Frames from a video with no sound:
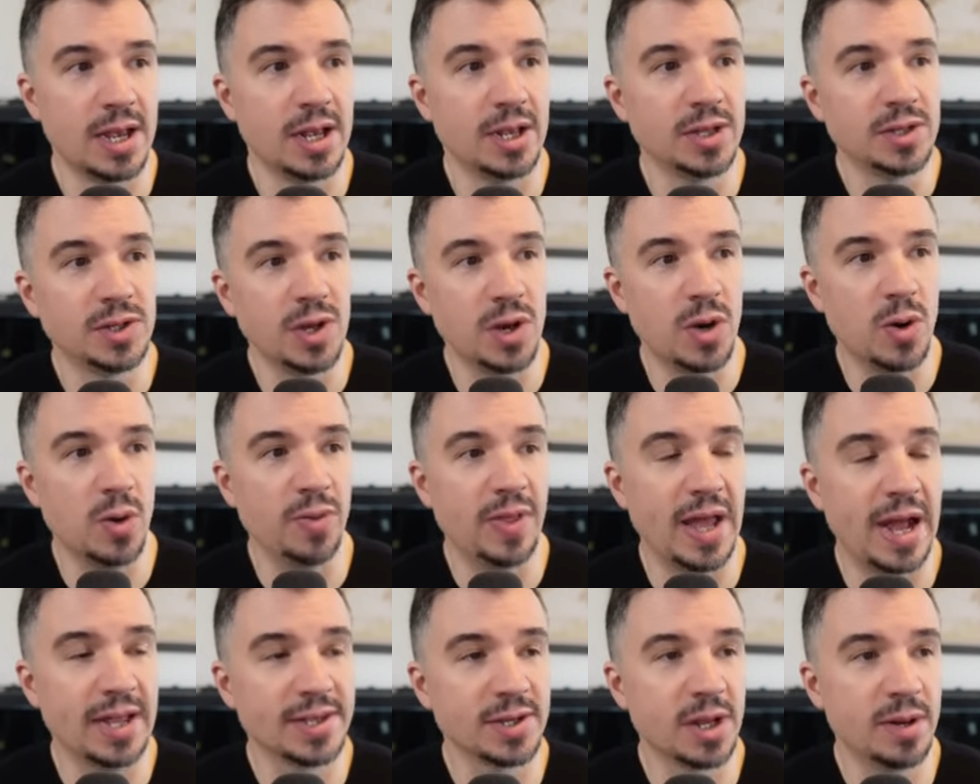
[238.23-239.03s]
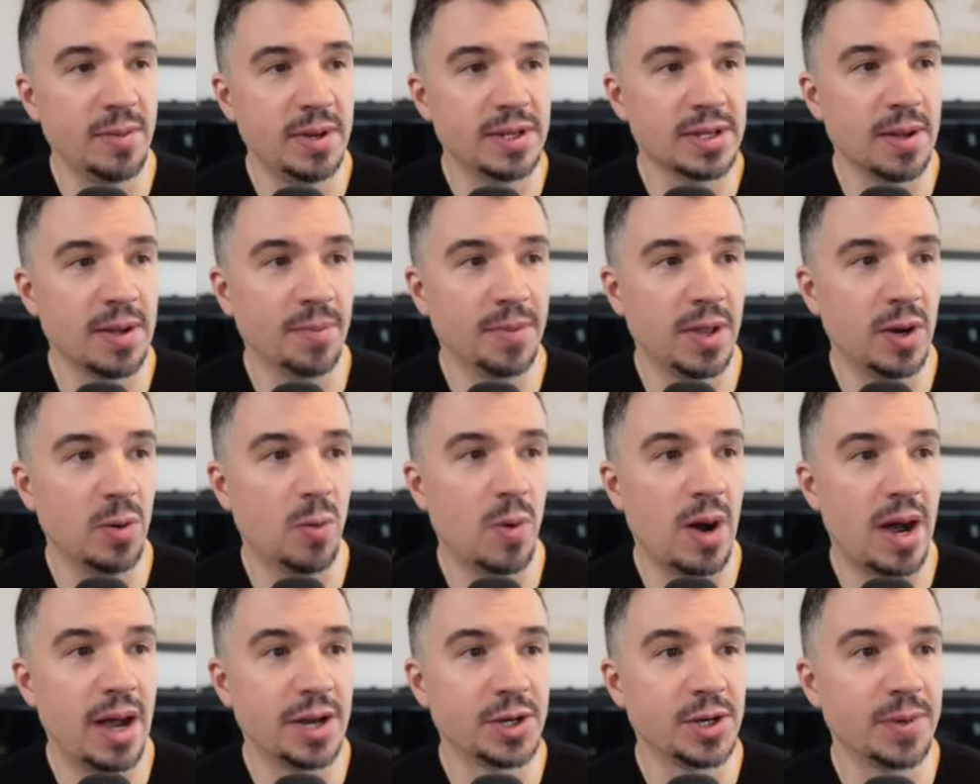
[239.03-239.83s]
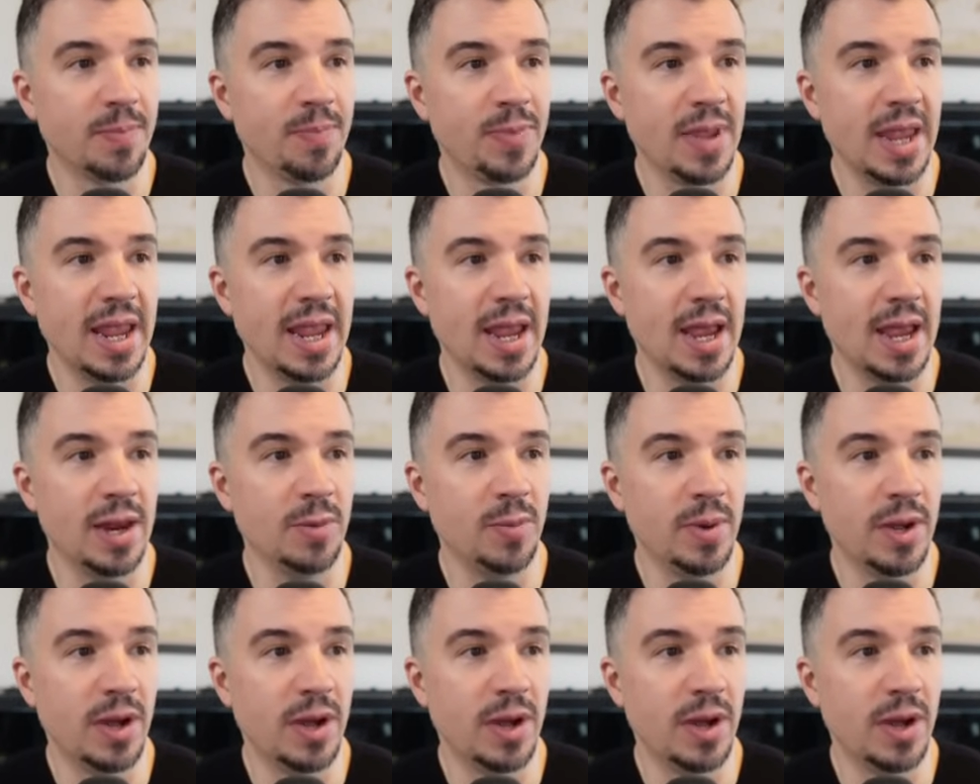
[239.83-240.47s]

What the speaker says: So that's going to be something to watch. And we